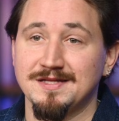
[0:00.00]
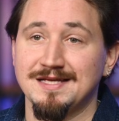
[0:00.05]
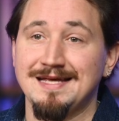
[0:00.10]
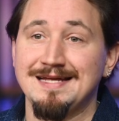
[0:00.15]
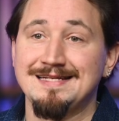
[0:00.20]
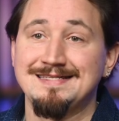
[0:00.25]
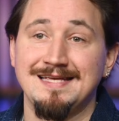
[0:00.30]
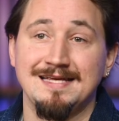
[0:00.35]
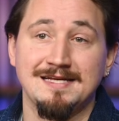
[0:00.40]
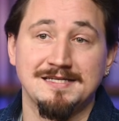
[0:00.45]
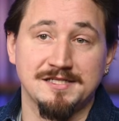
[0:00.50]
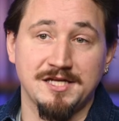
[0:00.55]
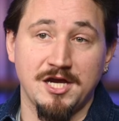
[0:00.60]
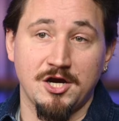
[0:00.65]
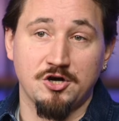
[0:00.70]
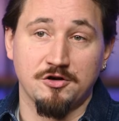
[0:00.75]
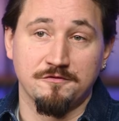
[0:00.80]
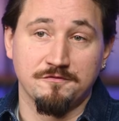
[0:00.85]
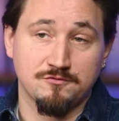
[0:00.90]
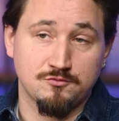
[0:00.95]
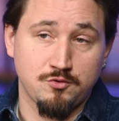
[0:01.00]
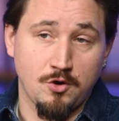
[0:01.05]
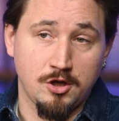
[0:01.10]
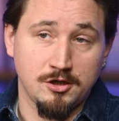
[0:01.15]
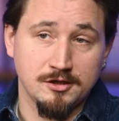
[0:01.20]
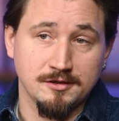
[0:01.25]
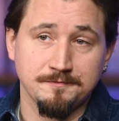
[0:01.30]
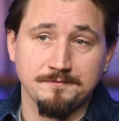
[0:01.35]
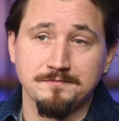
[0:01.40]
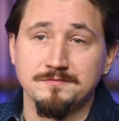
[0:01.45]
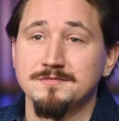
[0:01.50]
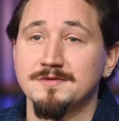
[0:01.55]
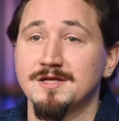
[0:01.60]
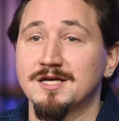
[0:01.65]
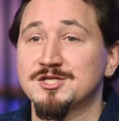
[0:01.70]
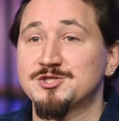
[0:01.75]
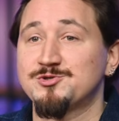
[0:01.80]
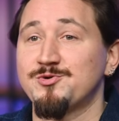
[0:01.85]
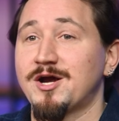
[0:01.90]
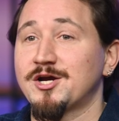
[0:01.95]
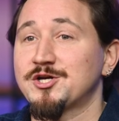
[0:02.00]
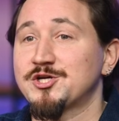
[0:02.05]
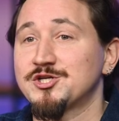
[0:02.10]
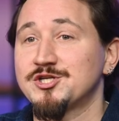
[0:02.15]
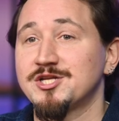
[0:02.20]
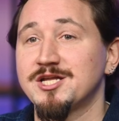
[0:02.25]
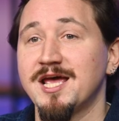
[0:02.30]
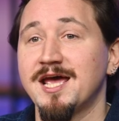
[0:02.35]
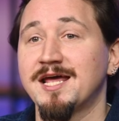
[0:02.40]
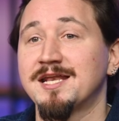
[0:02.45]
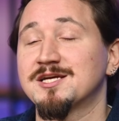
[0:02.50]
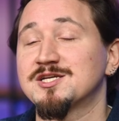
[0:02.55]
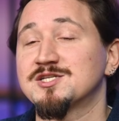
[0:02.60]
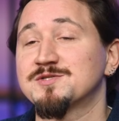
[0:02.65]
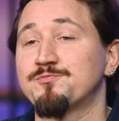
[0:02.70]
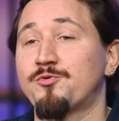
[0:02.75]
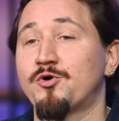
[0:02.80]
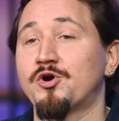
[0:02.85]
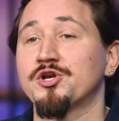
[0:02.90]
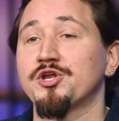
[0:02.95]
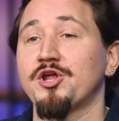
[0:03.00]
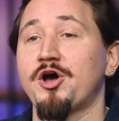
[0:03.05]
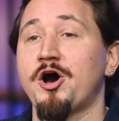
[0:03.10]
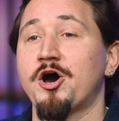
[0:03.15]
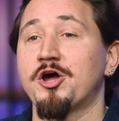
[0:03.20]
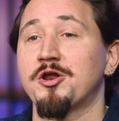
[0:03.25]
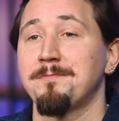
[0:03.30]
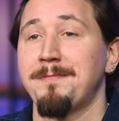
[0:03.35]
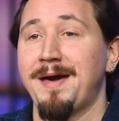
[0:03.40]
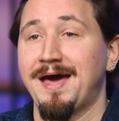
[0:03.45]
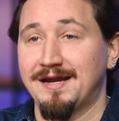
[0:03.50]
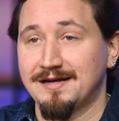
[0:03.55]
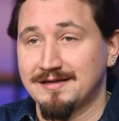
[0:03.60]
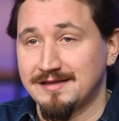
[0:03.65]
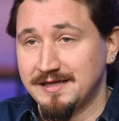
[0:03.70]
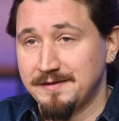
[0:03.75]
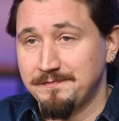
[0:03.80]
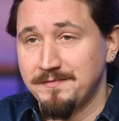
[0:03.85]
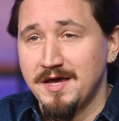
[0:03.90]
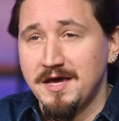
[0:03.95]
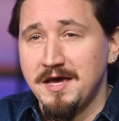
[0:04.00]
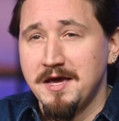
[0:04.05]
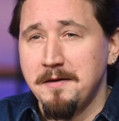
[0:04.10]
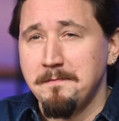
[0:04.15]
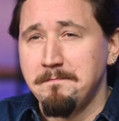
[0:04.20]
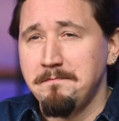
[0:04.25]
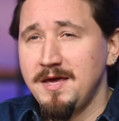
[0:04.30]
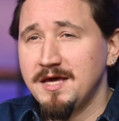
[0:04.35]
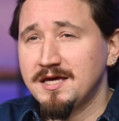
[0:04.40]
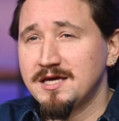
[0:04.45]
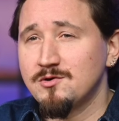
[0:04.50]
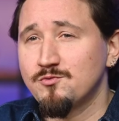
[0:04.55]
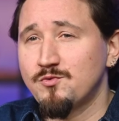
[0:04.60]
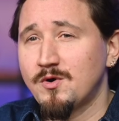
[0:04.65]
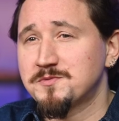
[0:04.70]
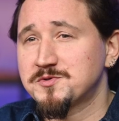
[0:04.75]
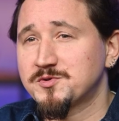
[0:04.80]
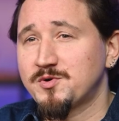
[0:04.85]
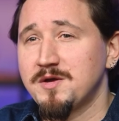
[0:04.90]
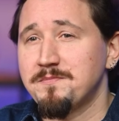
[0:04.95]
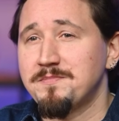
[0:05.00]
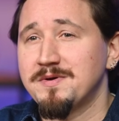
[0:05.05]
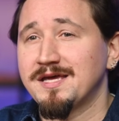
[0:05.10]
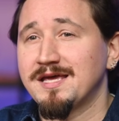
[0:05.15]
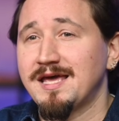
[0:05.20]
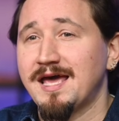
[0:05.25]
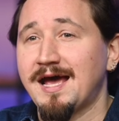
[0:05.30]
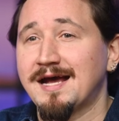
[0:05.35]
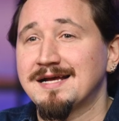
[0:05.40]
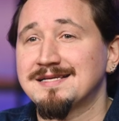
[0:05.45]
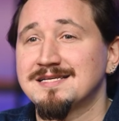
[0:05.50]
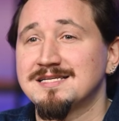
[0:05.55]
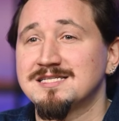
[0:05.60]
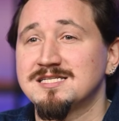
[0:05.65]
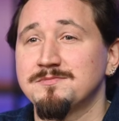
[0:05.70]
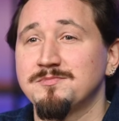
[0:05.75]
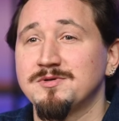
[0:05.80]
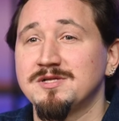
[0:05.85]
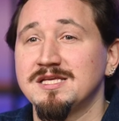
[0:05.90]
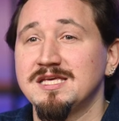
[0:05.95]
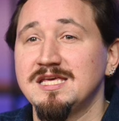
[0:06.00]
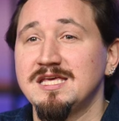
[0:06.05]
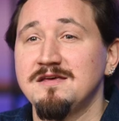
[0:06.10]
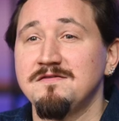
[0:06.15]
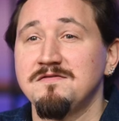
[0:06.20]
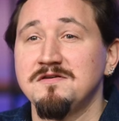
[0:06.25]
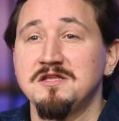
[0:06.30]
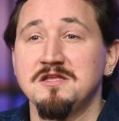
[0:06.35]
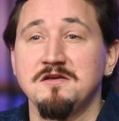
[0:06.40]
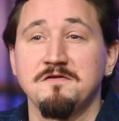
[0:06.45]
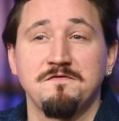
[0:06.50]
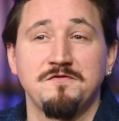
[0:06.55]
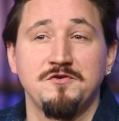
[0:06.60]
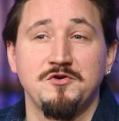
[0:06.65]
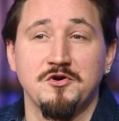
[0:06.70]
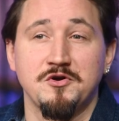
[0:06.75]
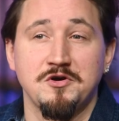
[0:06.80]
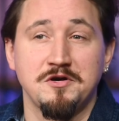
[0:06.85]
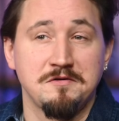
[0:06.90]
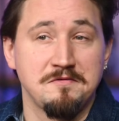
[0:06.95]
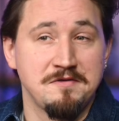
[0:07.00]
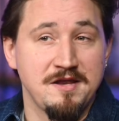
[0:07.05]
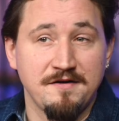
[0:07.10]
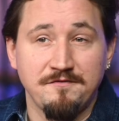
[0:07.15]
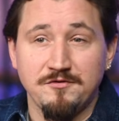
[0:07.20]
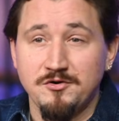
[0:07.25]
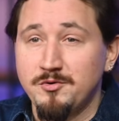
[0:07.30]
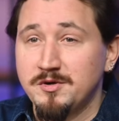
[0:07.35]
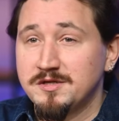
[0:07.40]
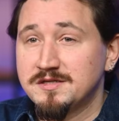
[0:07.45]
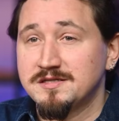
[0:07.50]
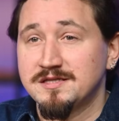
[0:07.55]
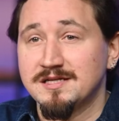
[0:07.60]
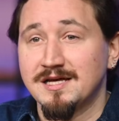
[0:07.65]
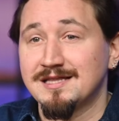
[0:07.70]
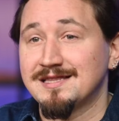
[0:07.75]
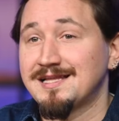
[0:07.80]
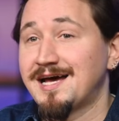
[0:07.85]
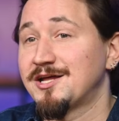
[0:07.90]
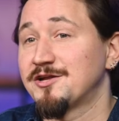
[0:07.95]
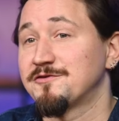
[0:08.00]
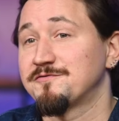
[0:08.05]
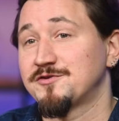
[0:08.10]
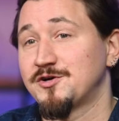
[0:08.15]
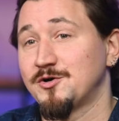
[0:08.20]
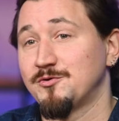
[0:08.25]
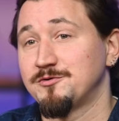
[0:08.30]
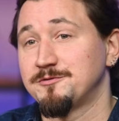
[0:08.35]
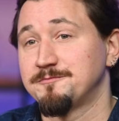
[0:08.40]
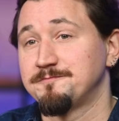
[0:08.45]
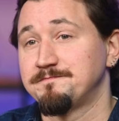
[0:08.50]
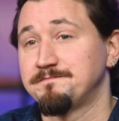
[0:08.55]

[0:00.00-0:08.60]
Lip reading: It takes care of crawling, extraction, and export automatically, making web scraping accessible even if you've never written a line of code.